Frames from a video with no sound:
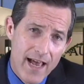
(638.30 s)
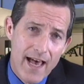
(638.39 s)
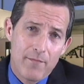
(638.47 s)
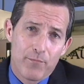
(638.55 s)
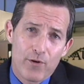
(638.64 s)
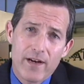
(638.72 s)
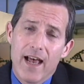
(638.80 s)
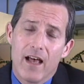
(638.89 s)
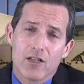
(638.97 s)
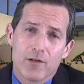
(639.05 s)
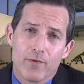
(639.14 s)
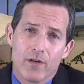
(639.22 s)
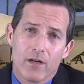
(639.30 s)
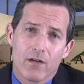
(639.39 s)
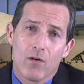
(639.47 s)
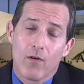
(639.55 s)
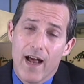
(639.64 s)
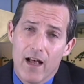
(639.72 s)
had pre-algebra
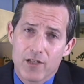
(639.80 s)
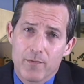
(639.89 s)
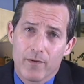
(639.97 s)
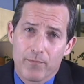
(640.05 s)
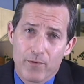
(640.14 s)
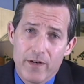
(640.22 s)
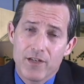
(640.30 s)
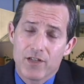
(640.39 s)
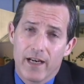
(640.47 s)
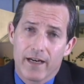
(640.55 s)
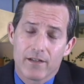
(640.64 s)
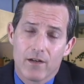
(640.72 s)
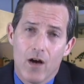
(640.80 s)
or algebra pre-checked